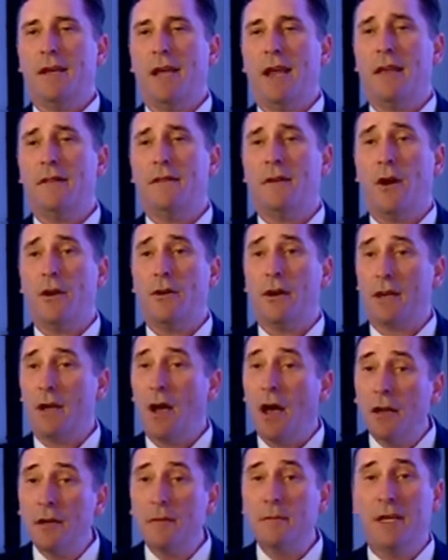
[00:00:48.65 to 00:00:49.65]
and our
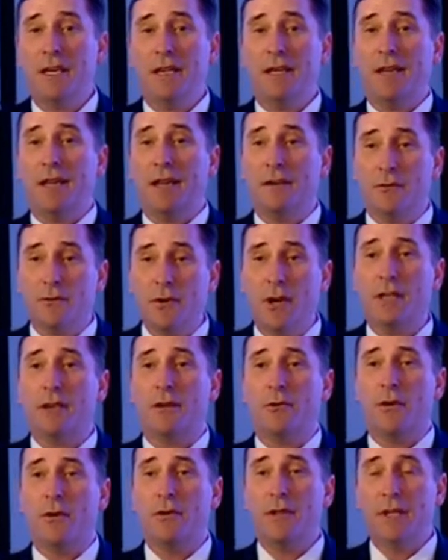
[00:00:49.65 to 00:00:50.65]
economy and trying to
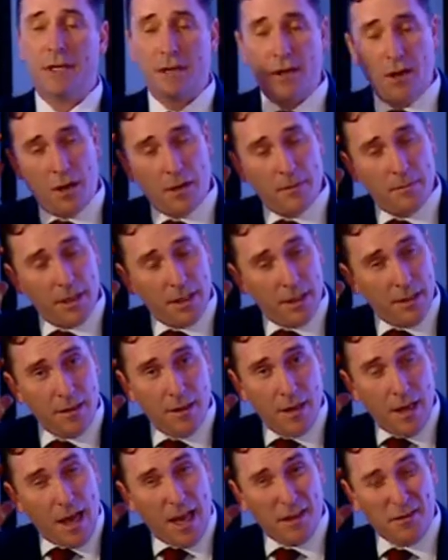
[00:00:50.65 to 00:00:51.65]
grow the economy,
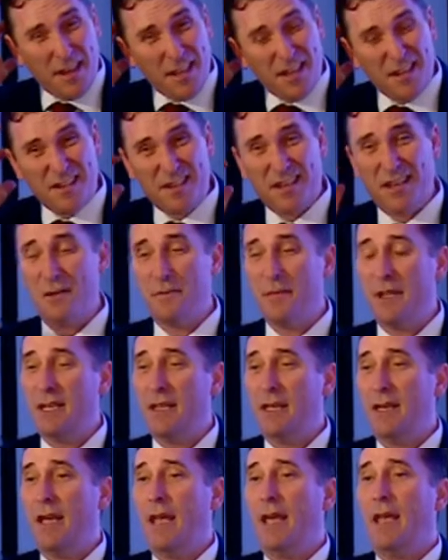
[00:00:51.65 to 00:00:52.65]
I think is going to
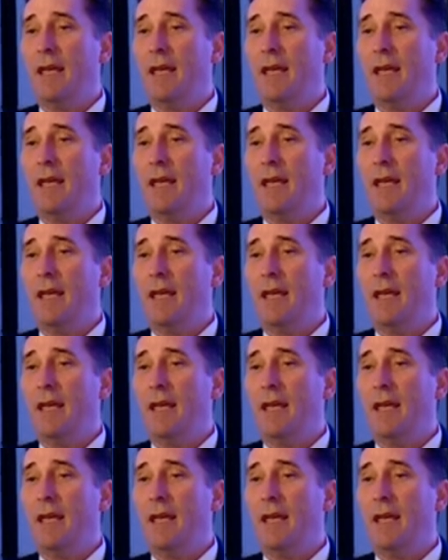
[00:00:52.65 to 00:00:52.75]
be